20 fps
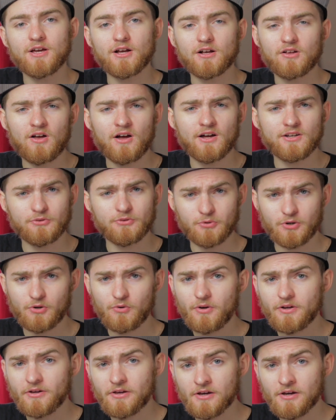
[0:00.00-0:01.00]
inclined to
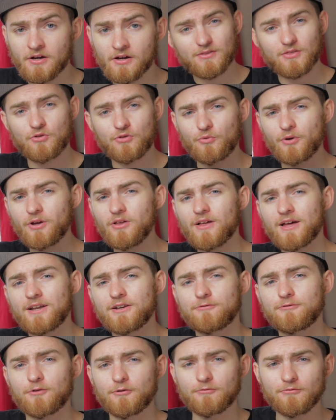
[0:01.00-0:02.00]
agree, the real
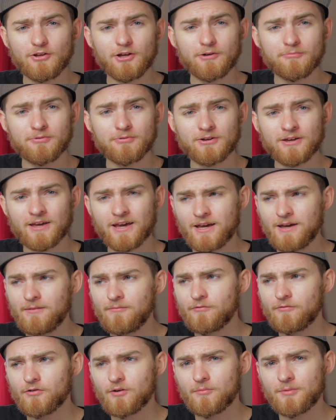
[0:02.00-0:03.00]
end for Flip
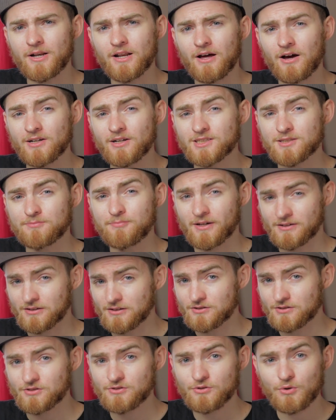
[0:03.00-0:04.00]
came from an
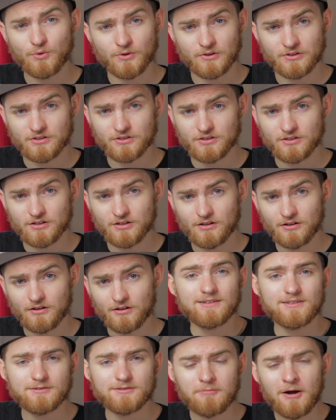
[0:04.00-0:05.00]
unexpected source.
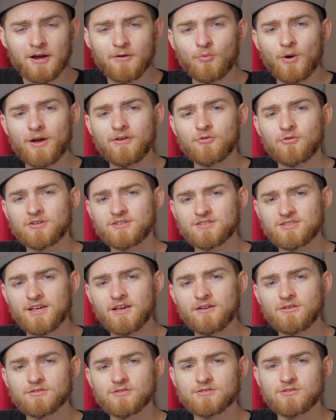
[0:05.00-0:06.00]
Despite wavering
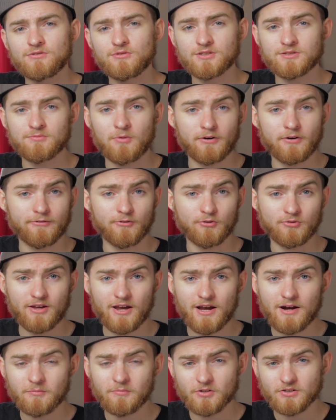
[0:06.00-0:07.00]
sales due to smartphone
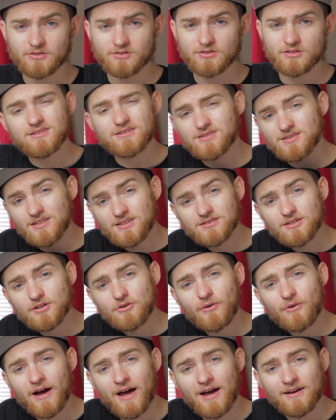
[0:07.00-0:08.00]
cameras,
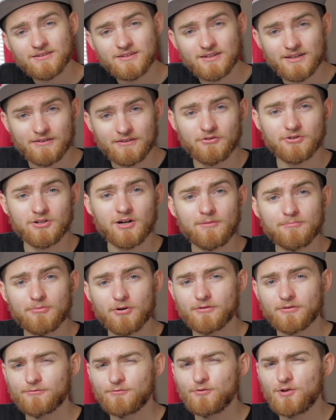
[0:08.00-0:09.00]
Cisco hadn't given up
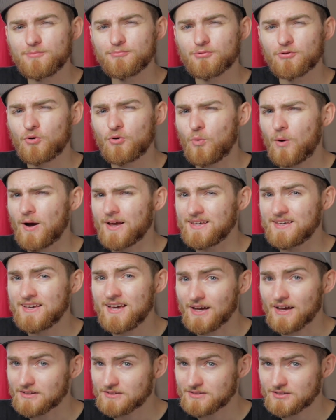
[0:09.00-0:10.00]
on Flip quite
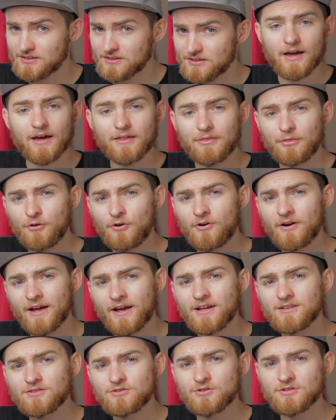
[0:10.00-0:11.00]
yet, and their
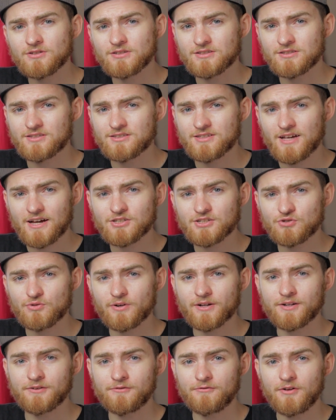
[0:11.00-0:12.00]
answer to this
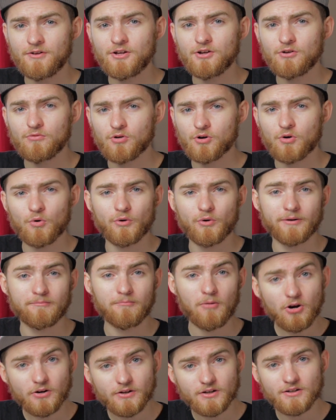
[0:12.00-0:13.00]
saturated video recording
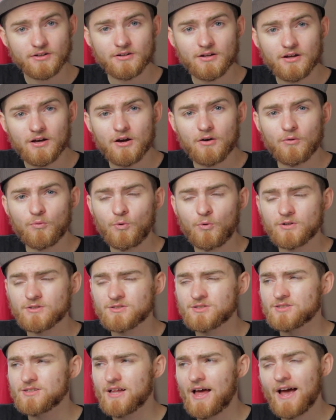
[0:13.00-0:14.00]
market
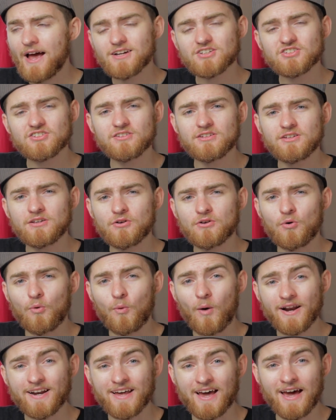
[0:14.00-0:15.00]
was actually
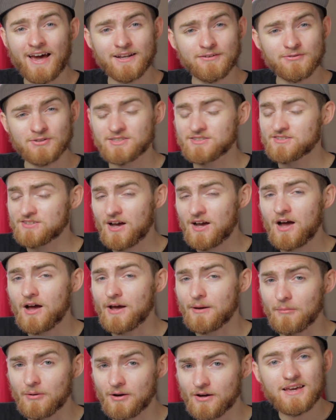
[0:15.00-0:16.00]
quite ahead of its
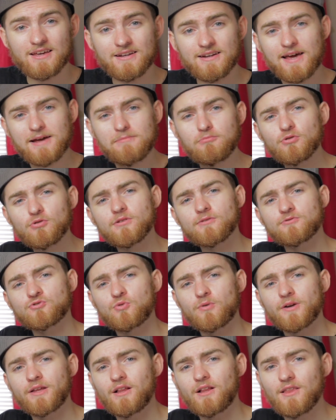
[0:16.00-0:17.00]
time. In April of
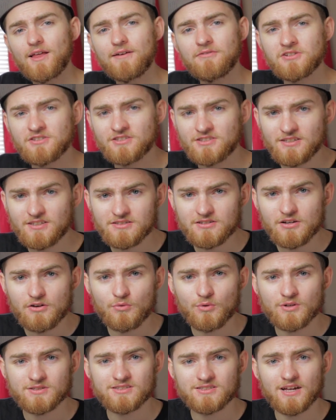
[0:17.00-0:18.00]
2011, Cisco
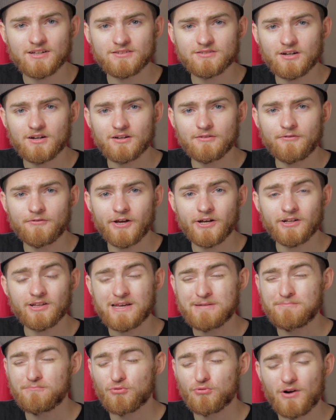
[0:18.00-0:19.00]
was set to unveil
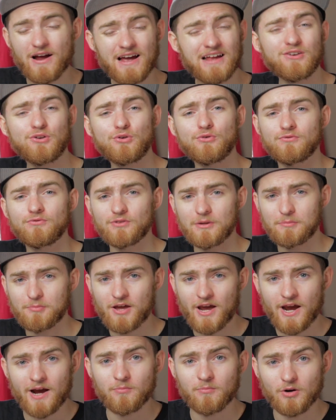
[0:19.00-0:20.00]
a brand new flip
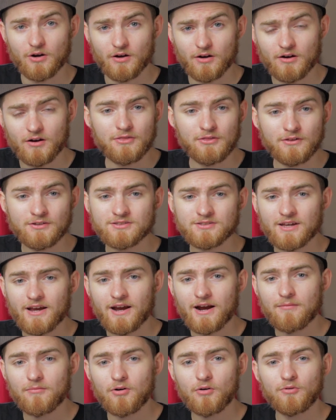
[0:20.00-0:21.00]
camera. This
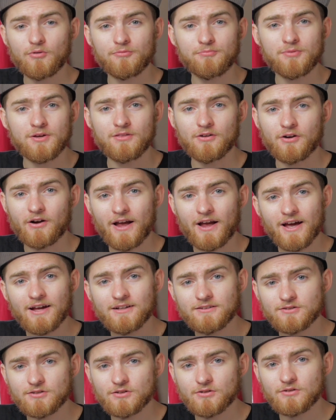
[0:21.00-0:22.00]
camera would be their
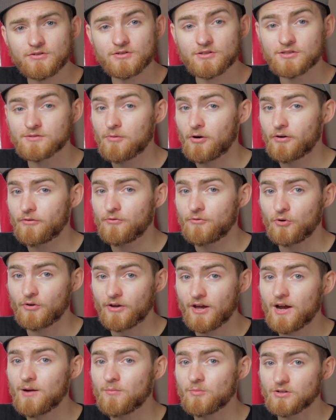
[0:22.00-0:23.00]
answer to smartphone
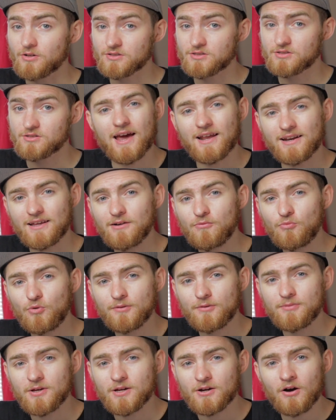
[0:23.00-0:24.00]
cameras, and it
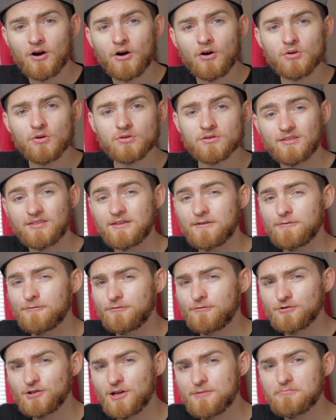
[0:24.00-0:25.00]
would be called the
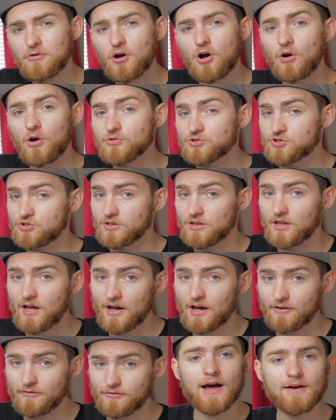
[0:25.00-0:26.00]
Flip Ultra
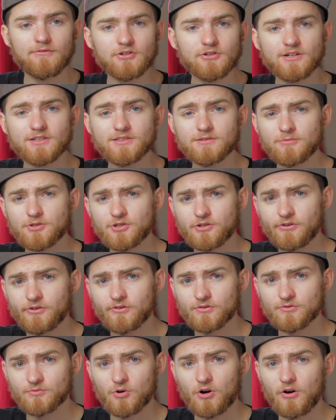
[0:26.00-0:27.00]
Live. Advertising
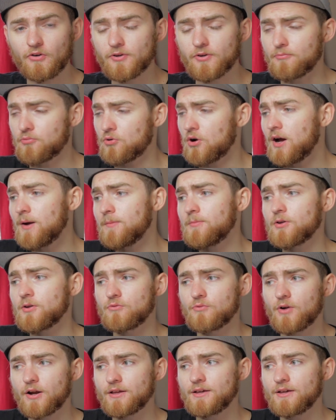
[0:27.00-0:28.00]
materials were already primed
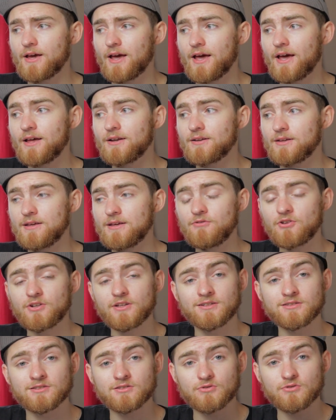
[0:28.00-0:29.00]
and ready, and even
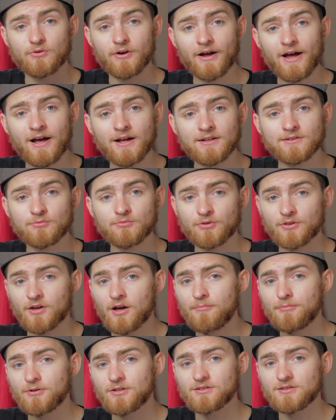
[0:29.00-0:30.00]
in-store ads with
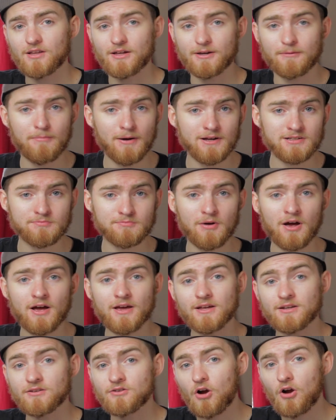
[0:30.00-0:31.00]
companies like Best Buy
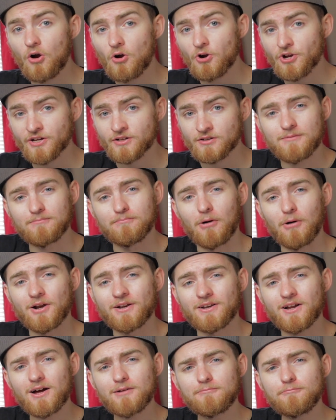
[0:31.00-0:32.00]
and Target, but
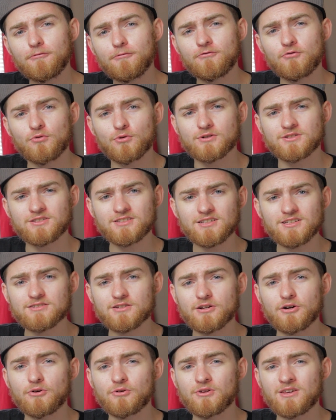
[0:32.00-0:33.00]
not before
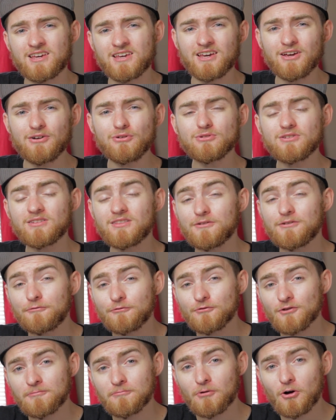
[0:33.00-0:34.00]
Cisco killed the
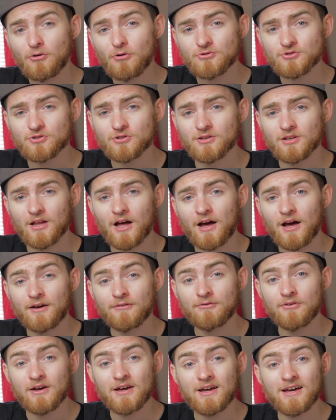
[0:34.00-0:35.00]
Flip Ultra Live
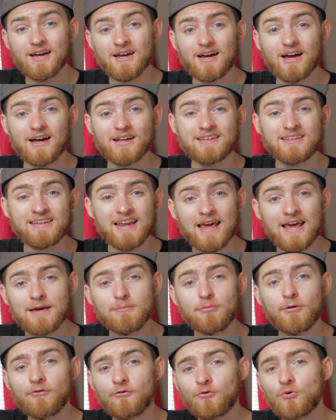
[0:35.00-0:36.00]
a day
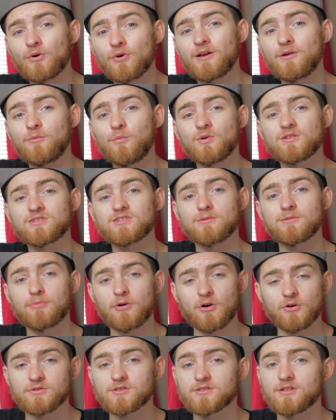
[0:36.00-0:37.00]
before it was
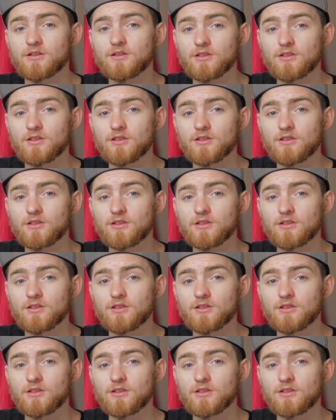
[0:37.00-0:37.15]
supposed to